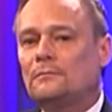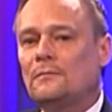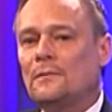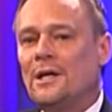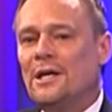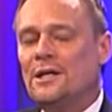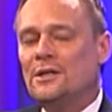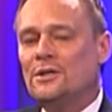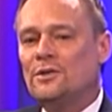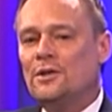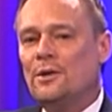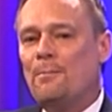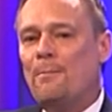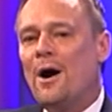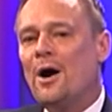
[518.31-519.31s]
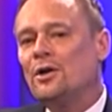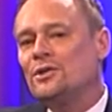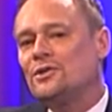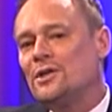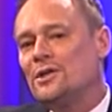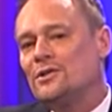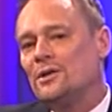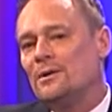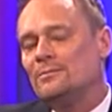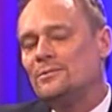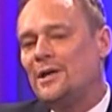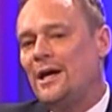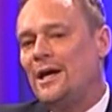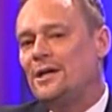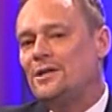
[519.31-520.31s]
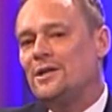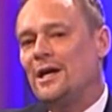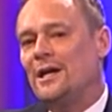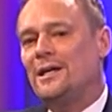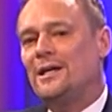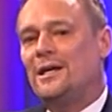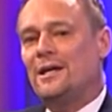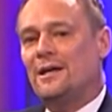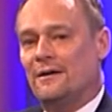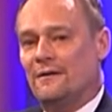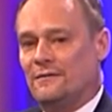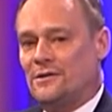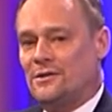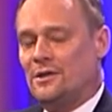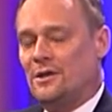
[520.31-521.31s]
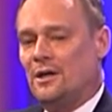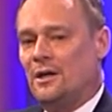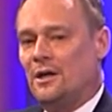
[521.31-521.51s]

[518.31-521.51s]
is Marxism takes and gives.